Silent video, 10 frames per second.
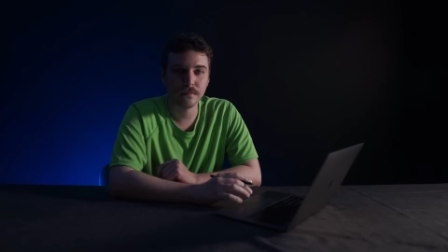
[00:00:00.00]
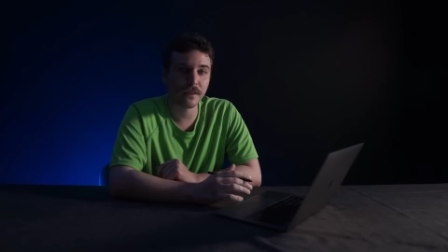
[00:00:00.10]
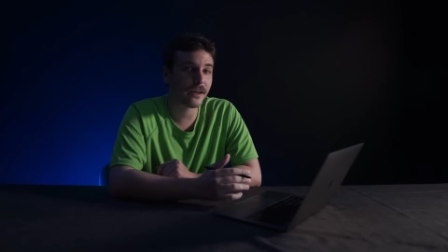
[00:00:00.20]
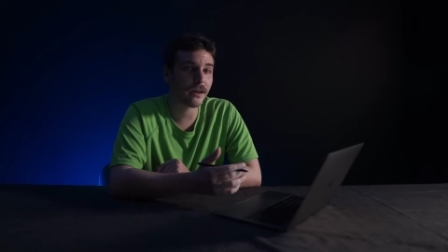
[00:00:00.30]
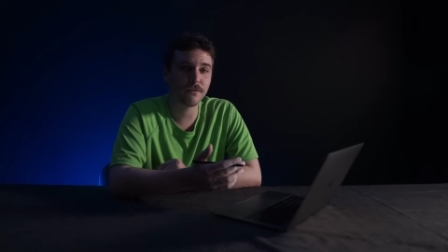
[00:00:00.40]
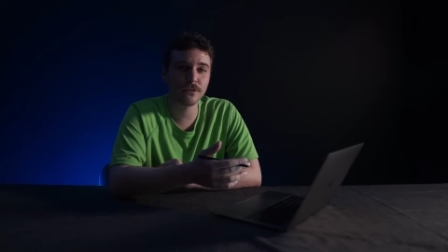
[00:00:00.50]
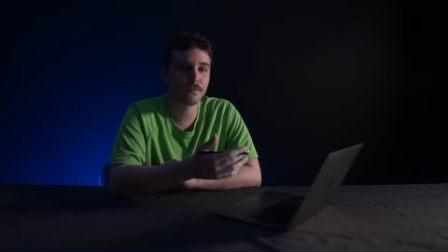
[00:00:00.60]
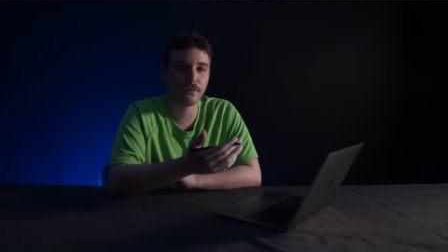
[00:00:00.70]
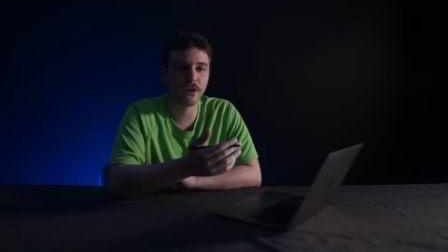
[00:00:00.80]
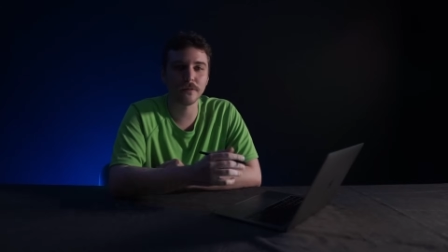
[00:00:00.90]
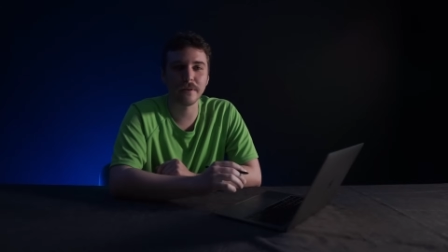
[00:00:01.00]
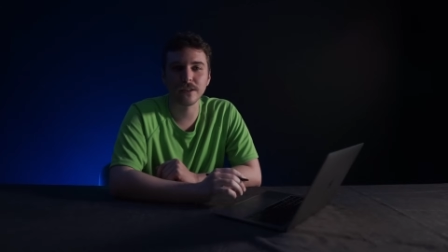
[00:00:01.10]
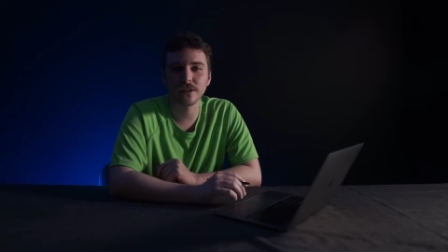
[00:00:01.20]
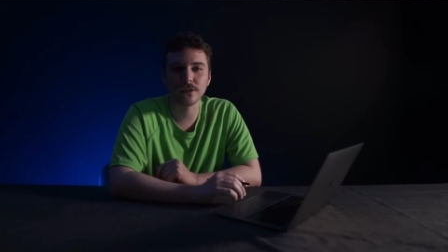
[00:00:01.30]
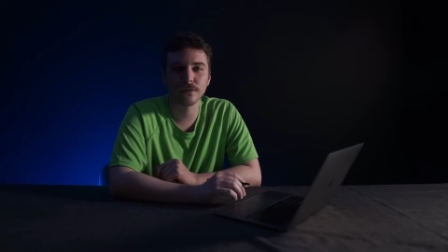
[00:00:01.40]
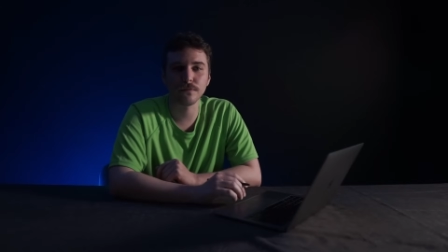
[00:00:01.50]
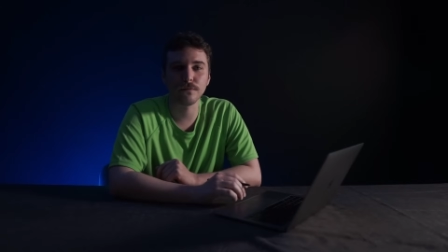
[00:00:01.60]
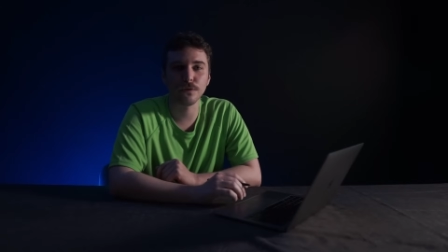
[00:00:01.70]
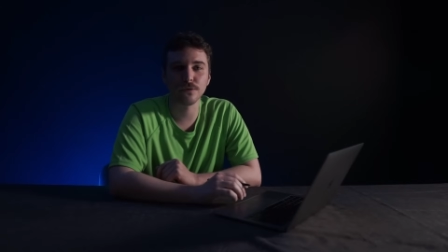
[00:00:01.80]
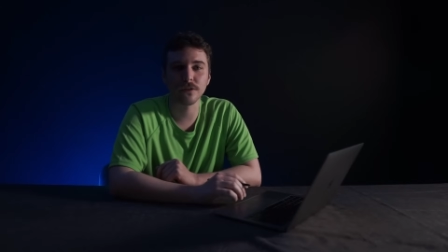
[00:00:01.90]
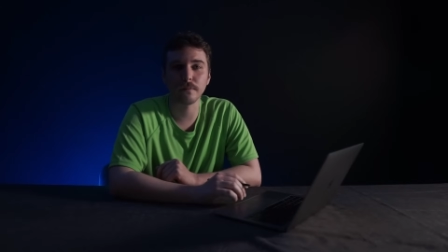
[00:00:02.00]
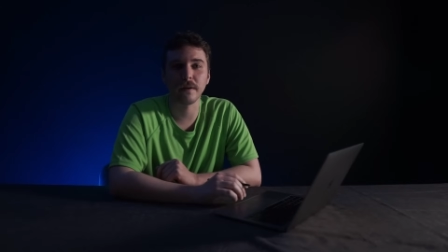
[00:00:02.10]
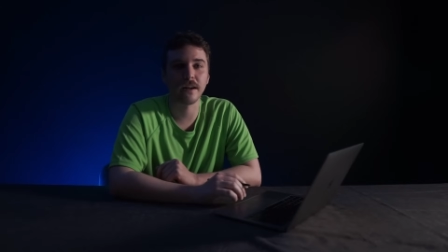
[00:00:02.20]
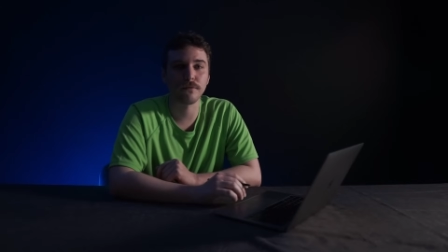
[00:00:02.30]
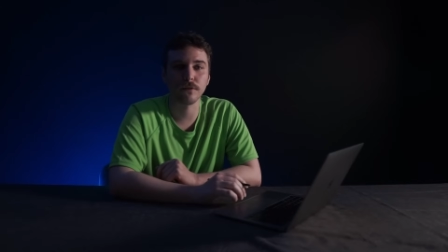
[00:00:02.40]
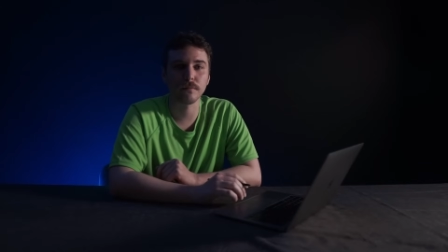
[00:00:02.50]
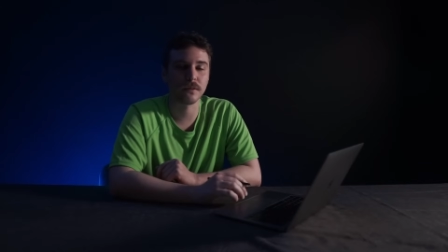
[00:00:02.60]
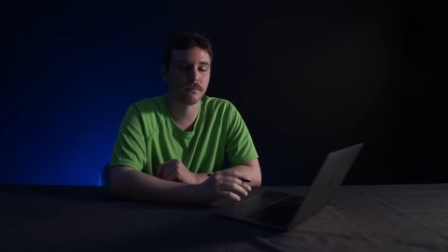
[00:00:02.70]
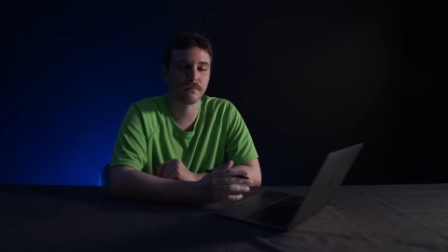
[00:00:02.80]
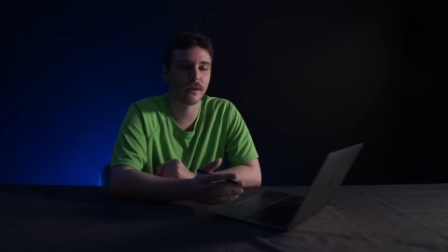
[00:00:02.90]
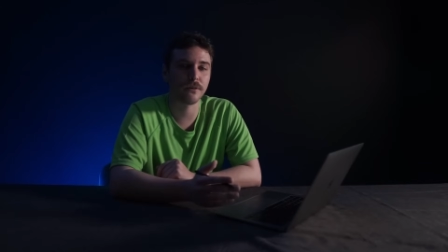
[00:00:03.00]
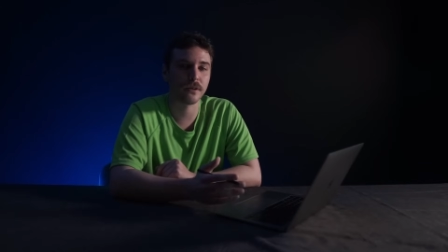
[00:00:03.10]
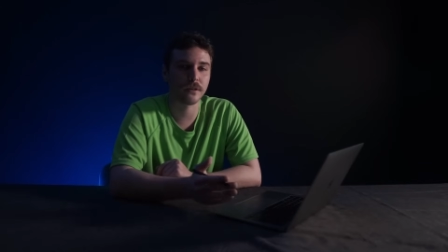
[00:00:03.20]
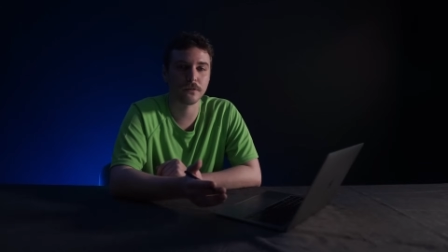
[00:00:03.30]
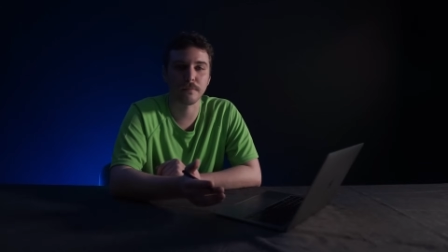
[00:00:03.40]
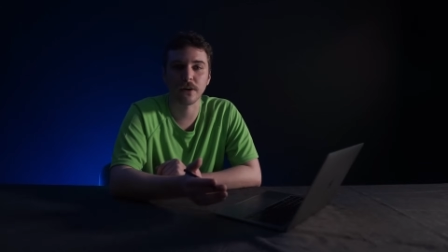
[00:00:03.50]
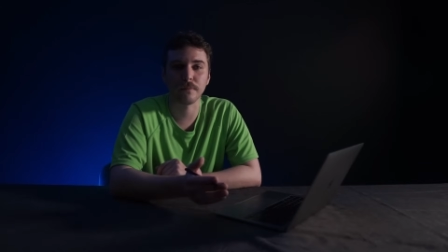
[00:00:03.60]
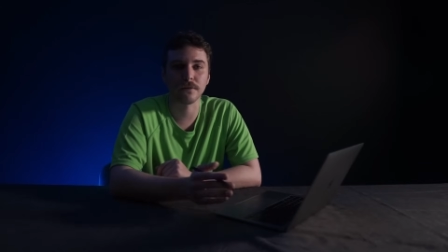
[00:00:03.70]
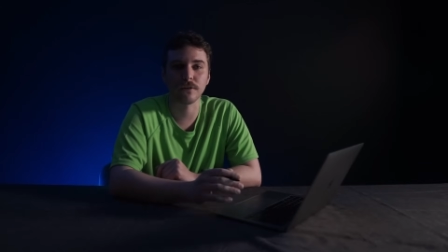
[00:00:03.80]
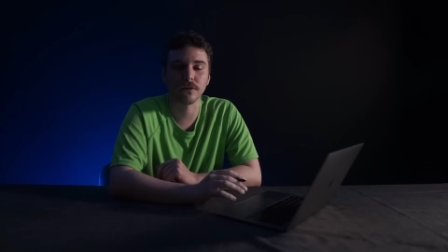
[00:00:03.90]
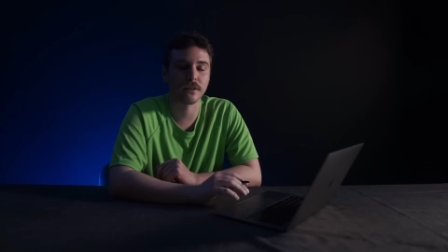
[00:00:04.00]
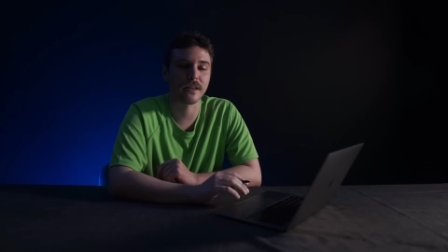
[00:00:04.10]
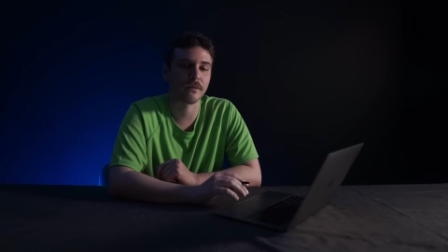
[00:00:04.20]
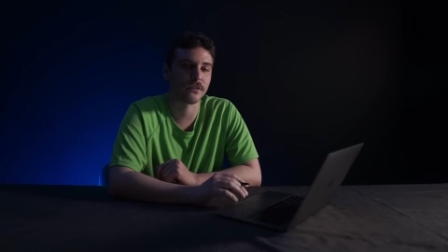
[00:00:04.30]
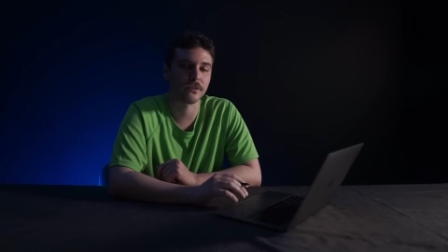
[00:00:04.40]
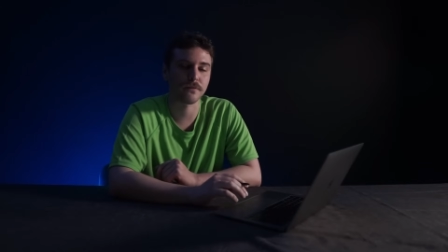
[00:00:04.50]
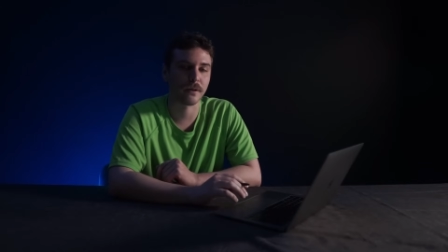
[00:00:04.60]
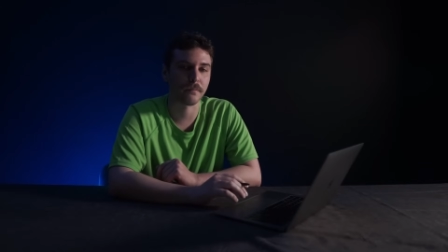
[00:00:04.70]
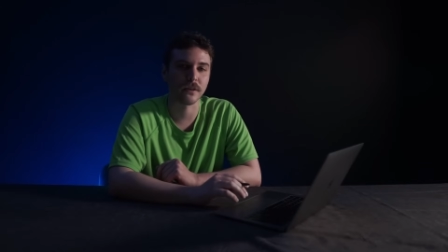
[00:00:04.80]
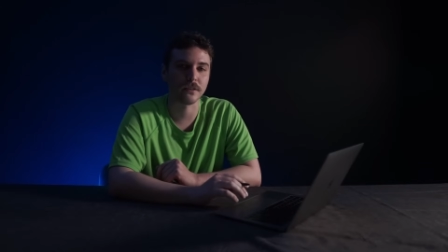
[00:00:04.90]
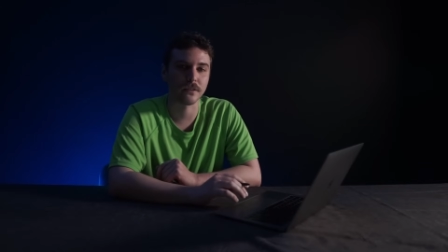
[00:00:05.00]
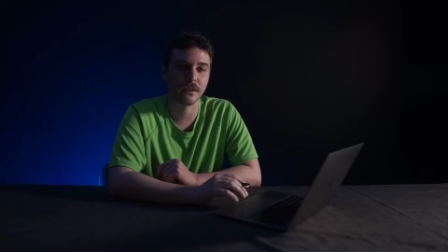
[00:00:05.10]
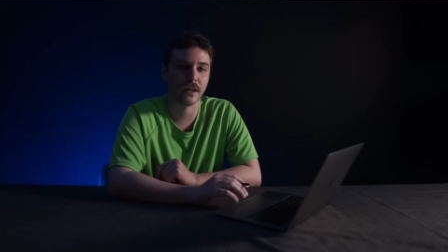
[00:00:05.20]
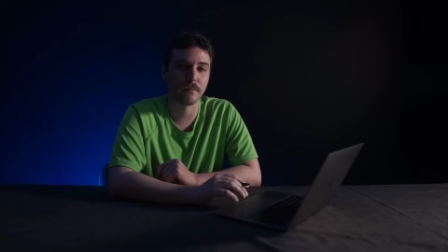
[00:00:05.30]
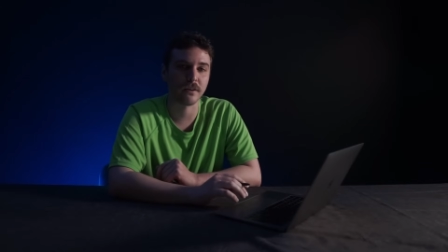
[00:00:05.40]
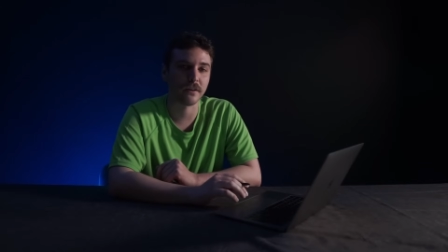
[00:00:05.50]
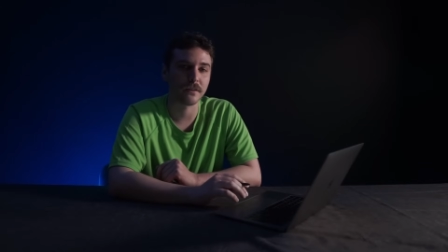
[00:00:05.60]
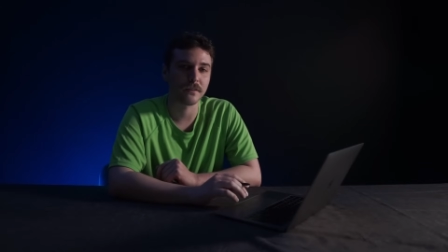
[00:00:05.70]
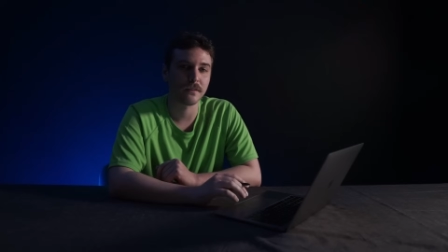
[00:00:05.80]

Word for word: That covers all the basics of using the platform, and now you can experiment with all the thousands of templates in the library.